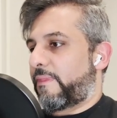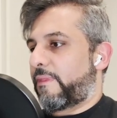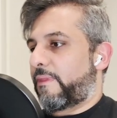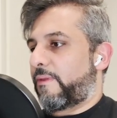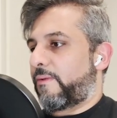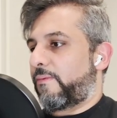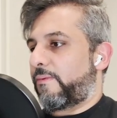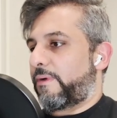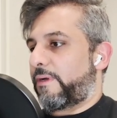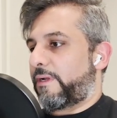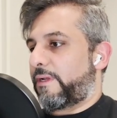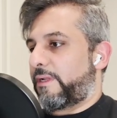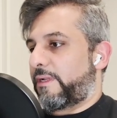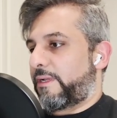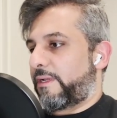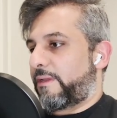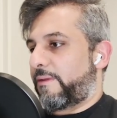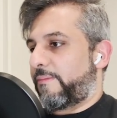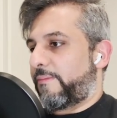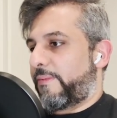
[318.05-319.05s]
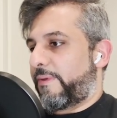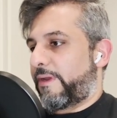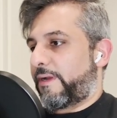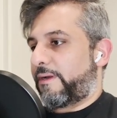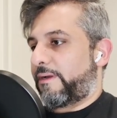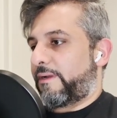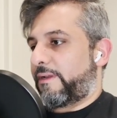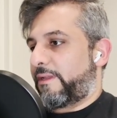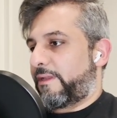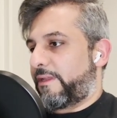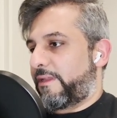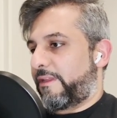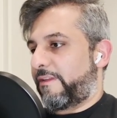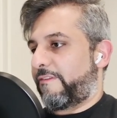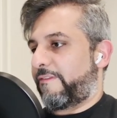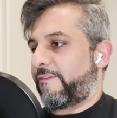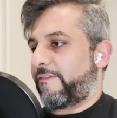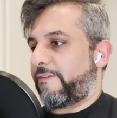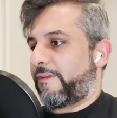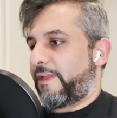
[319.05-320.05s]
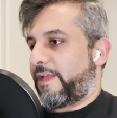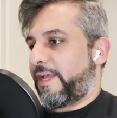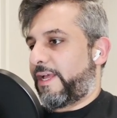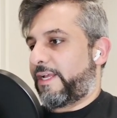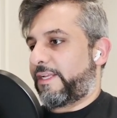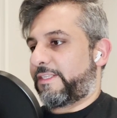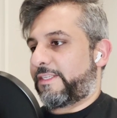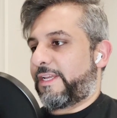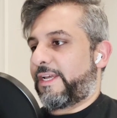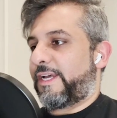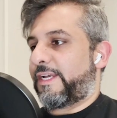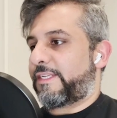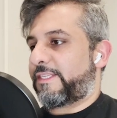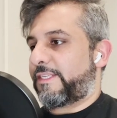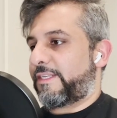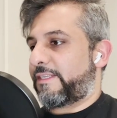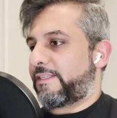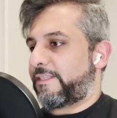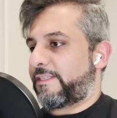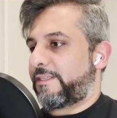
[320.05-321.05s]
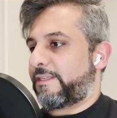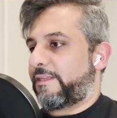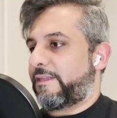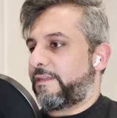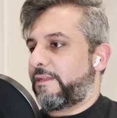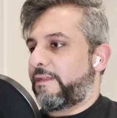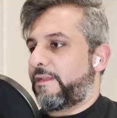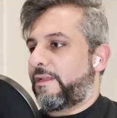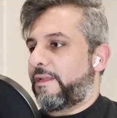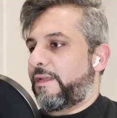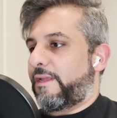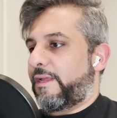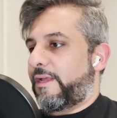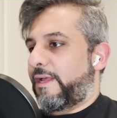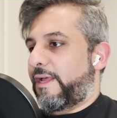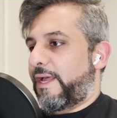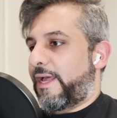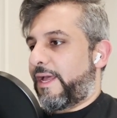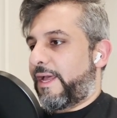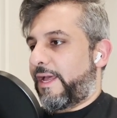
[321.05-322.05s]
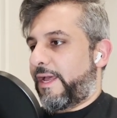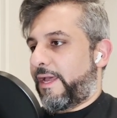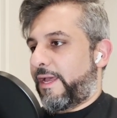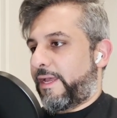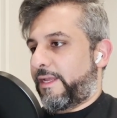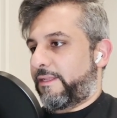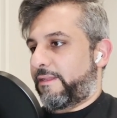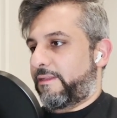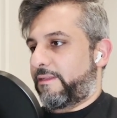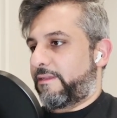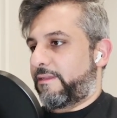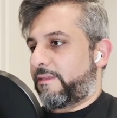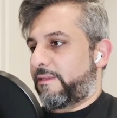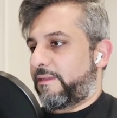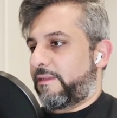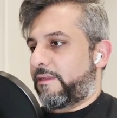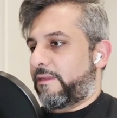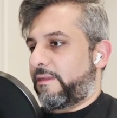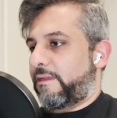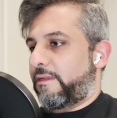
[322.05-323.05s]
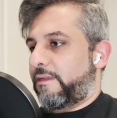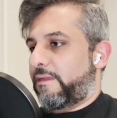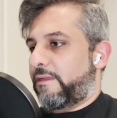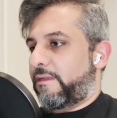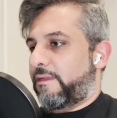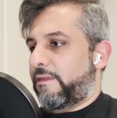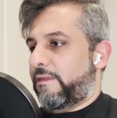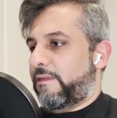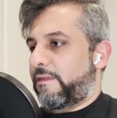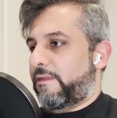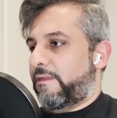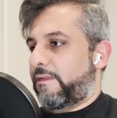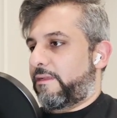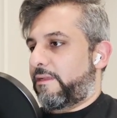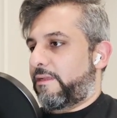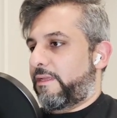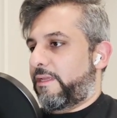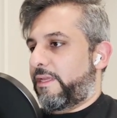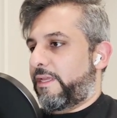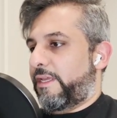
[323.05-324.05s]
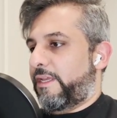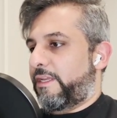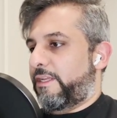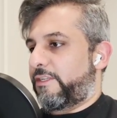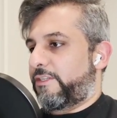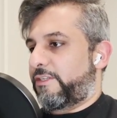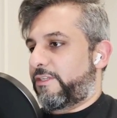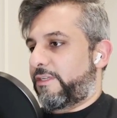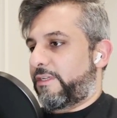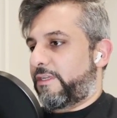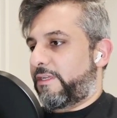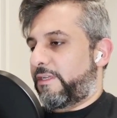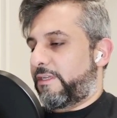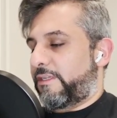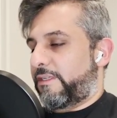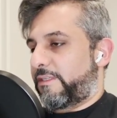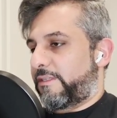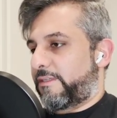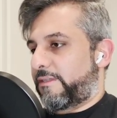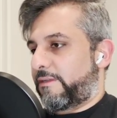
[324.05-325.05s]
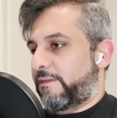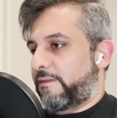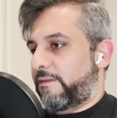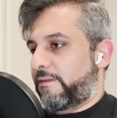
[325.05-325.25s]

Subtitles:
we're going to compare if has access and age is